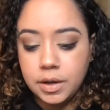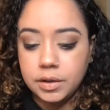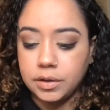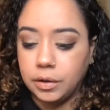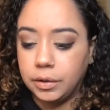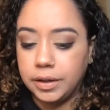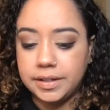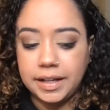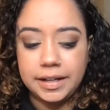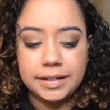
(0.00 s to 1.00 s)
So let's
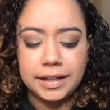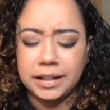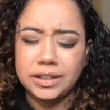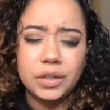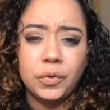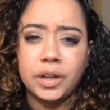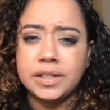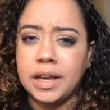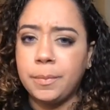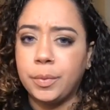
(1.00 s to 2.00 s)
say it's like, just for
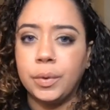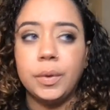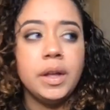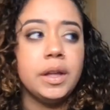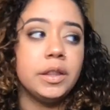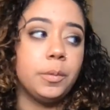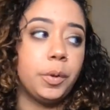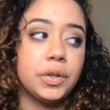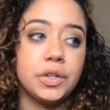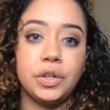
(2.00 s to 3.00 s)
example, the
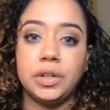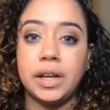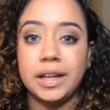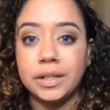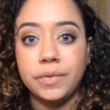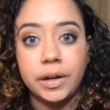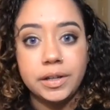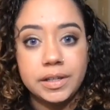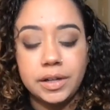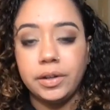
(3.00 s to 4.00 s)
person you're dating is very
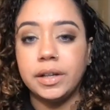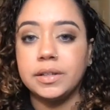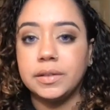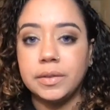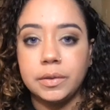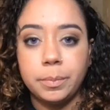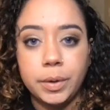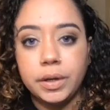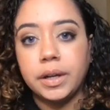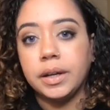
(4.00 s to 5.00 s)
serious and to the
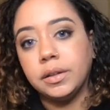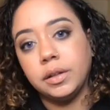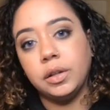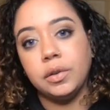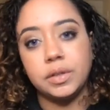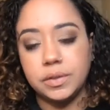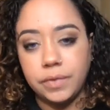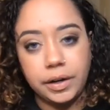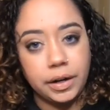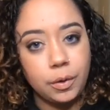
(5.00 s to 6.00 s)
book and, you know, just
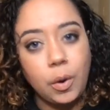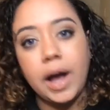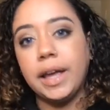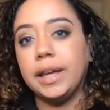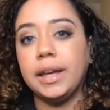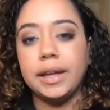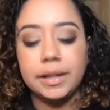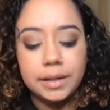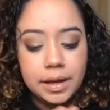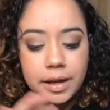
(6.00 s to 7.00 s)
very quiet
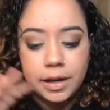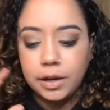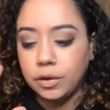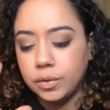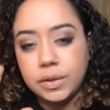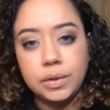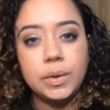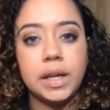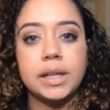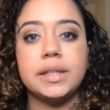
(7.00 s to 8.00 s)
and, you know,
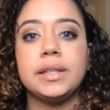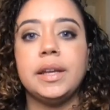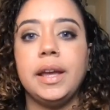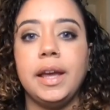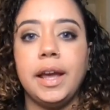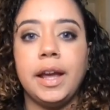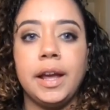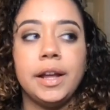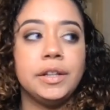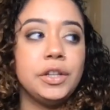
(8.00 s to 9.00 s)
studious.
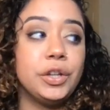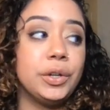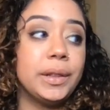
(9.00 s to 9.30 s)
And you're